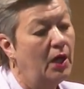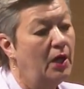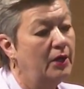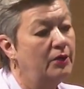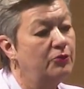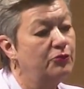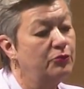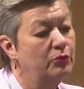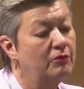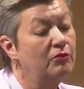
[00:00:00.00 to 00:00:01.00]
a
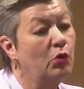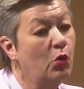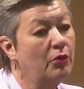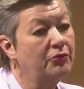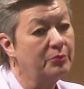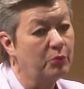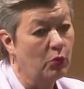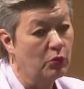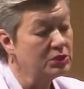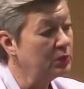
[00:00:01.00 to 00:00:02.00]
rule of law
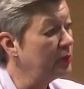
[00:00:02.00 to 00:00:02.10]
report,